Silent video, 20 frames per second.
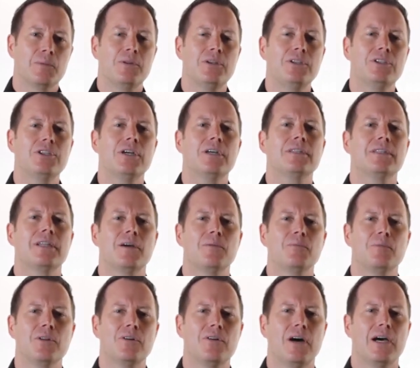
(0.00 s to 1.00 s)
Please share it
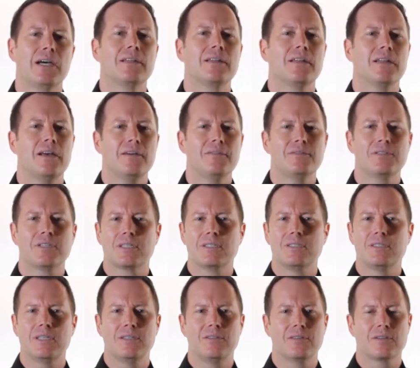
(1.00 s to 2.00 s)
down below. I'd love to
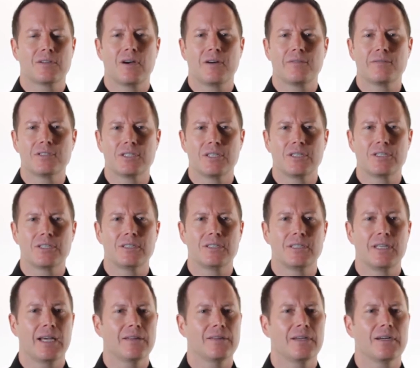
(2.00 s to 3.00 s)
continue the conversation
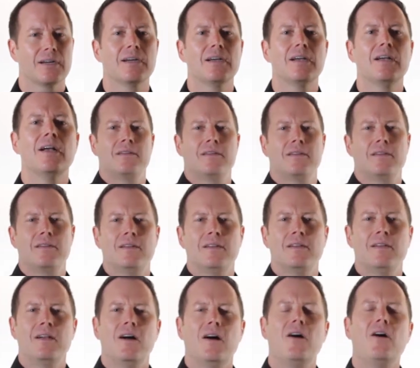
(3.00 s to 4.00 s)
down there.
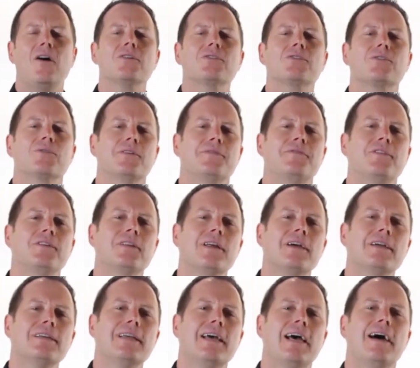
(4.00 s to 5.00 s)
Also, if you'd
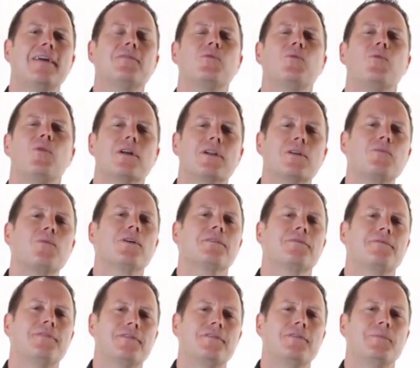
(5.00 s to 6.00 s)
like to have a
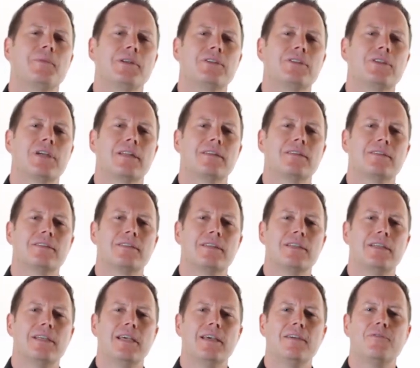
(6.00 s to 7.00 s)
one-on-one fifteen-minute chat to
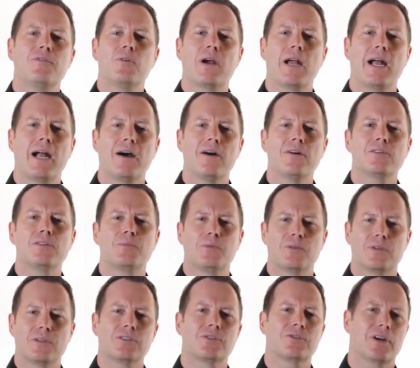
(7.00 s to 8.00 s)
see if or how to
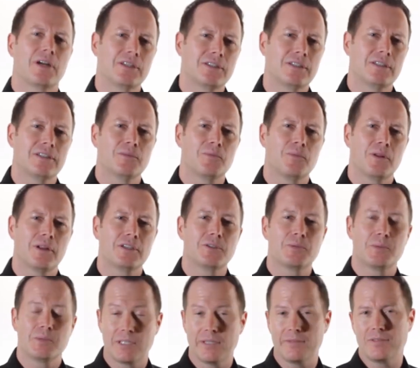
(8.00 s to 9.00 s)
put this strategy into place
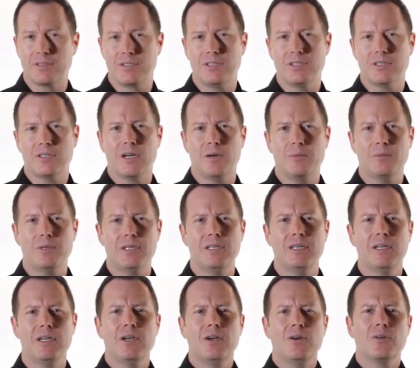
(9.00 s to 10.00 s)
specific to your company,
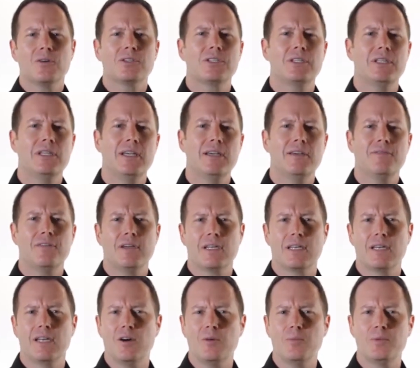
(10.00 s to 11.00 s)
or see if I
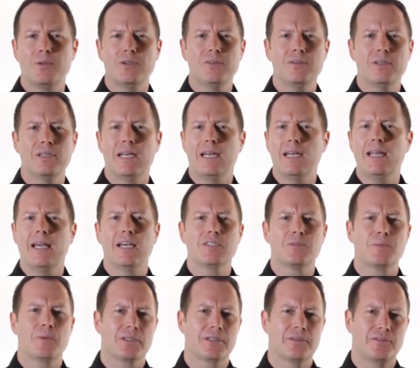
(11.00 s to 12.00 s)
can help you in any
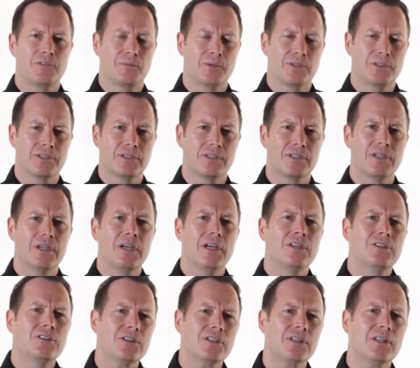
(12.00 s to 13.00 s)
aspect of your business,
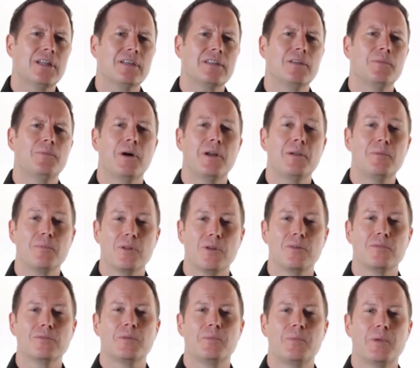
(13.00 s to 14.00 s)
just click the button
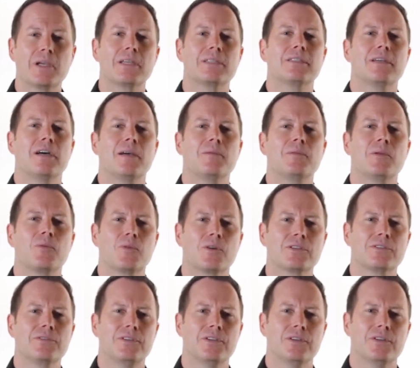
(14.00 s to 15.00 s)
below to pick a time that
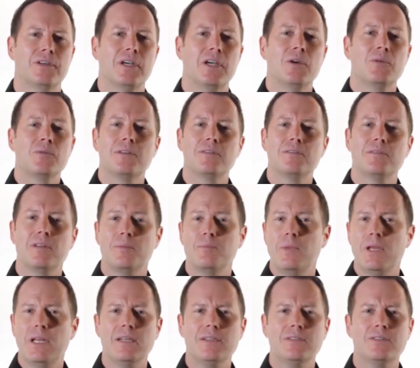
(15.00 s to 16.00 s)
works for you. Within
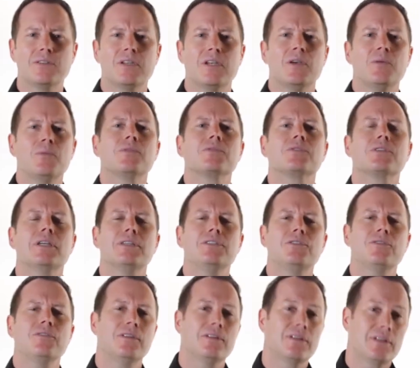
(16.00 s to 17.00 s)
minutes, we'll
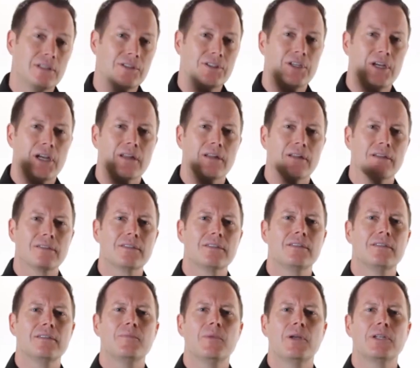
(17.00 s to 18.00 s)
send you this
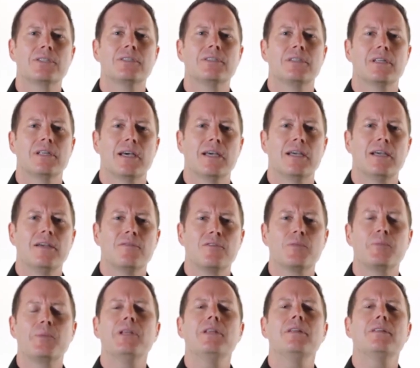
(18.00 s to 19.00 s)
checklist mentioned today
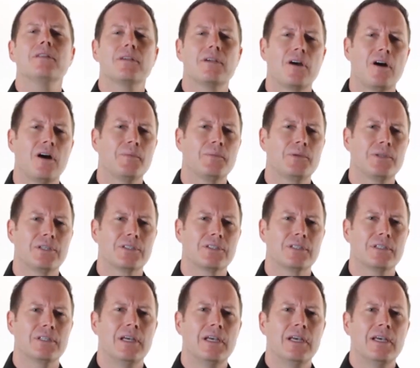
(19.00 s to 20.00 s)
for beating the
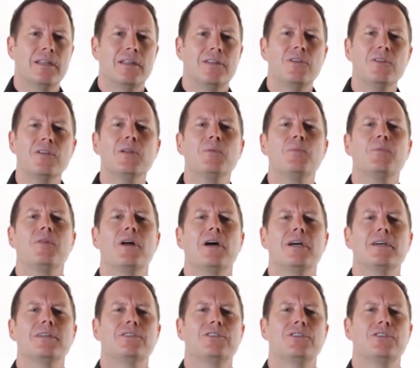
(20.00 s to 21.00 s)
competition that you can
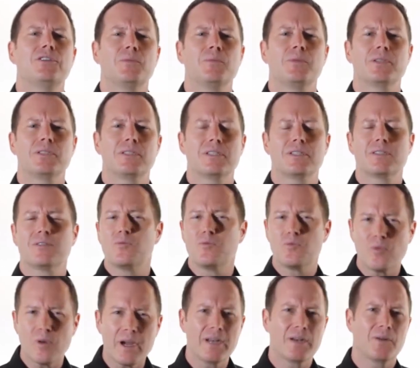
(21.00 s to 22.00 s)
apply to your business
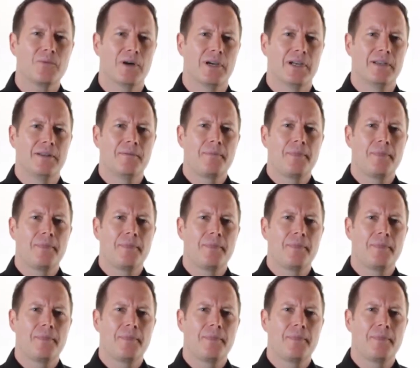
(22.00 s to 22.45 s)
right away.